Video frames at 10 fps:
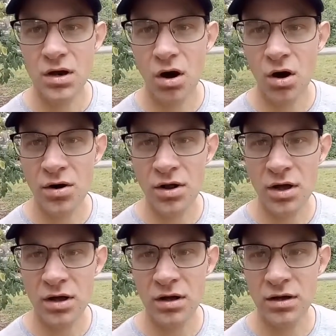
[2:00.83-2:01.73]
on
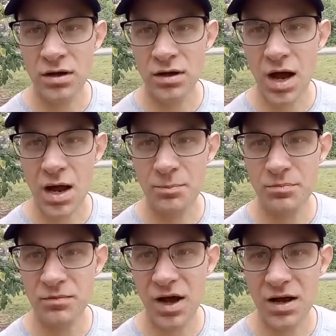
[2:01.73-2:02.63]

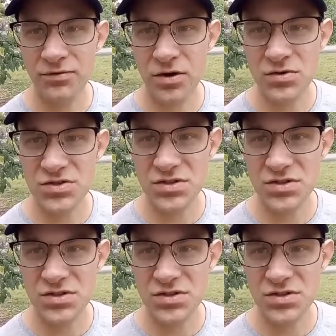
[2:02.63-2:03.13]
iPhones